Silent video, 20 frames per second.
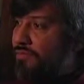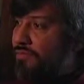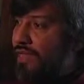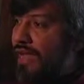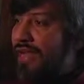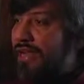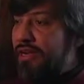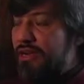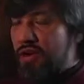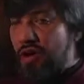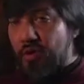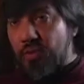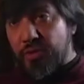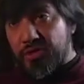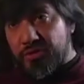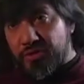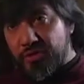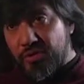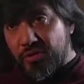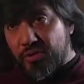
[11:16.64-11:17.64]
I know
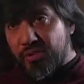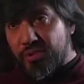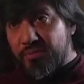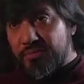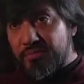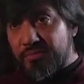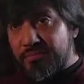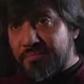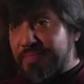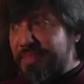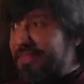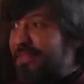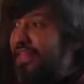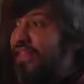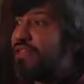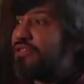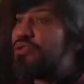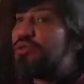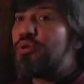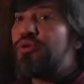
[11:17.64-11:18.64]
what to do, but
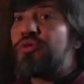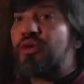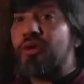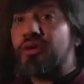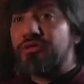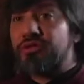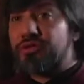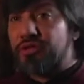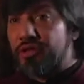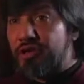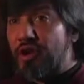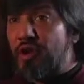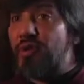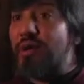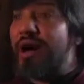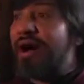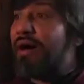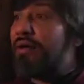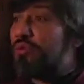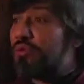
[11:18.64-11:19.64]
they should also know
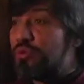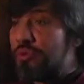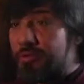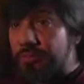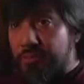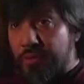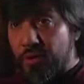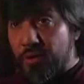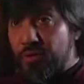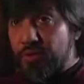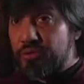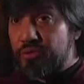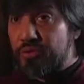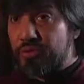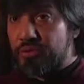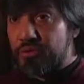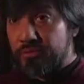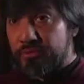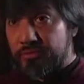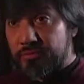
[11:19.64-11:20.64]
how to
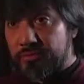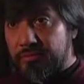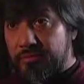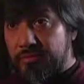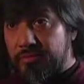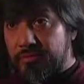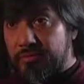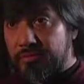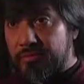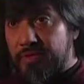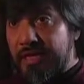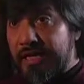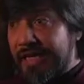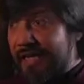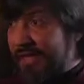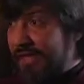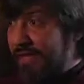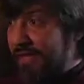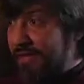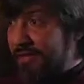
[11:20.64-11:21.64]
approach
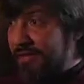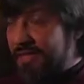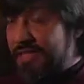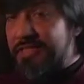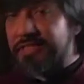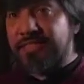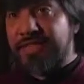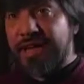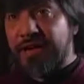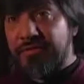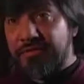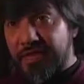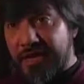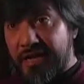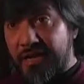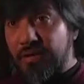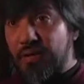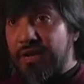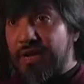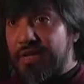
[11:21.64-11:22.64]
a sound that
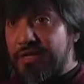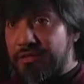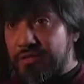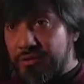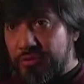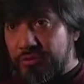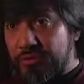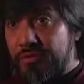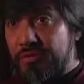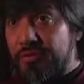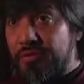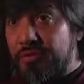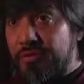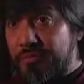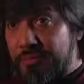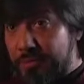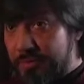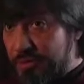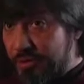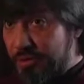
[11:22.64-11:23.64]
I would like to
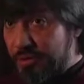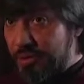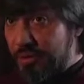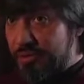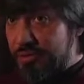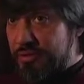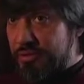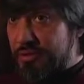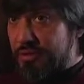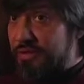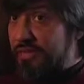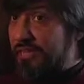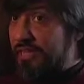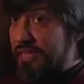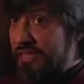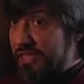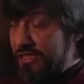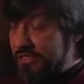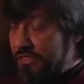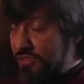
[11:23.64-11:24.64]
be produced in an
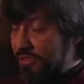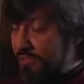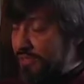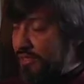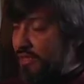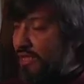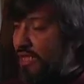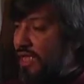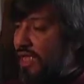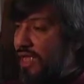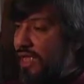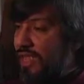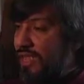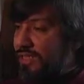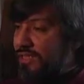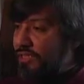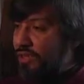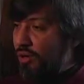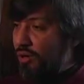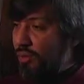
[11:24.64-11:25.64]
instrument.
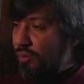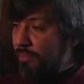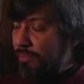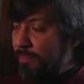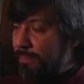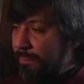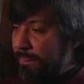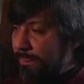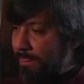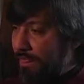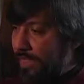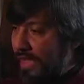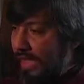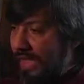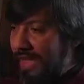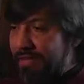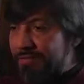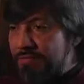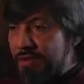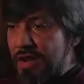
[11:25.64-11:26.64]
So I
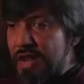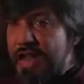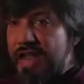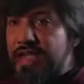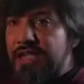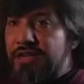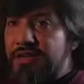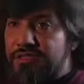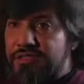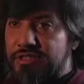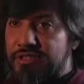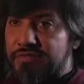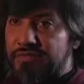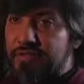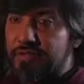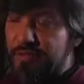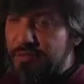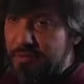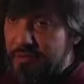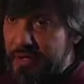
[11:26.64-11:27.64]
have layers of
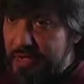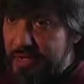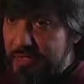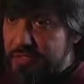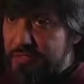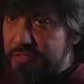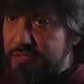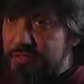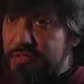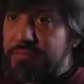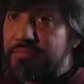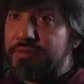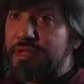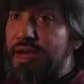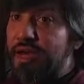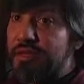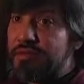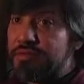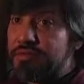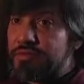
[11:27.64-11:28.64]
information
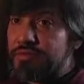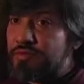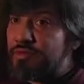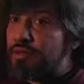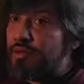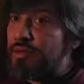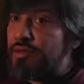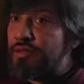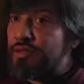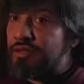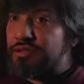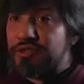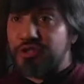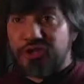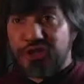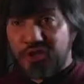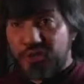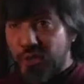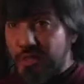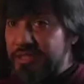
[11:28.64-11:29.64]
sometimes for
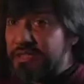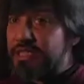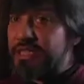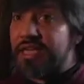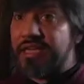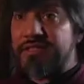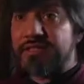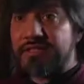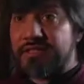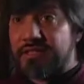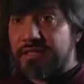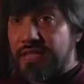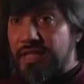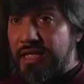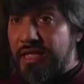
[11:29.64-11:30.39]
just one gesture.